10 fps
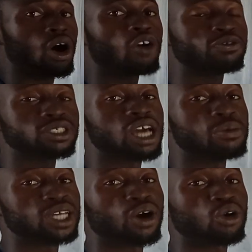
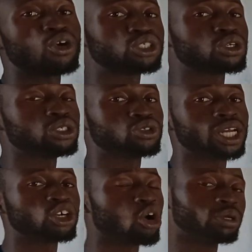Oftentimes, our question
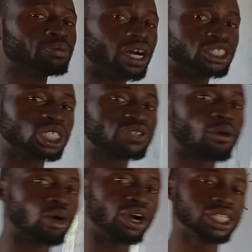usually come in matrix
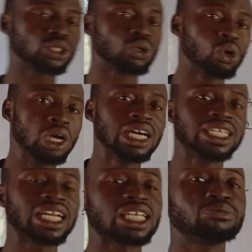form already, so
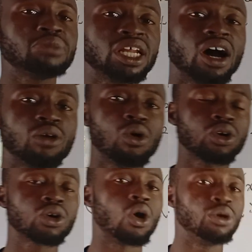that has made our
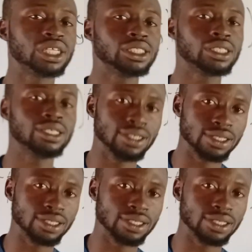work already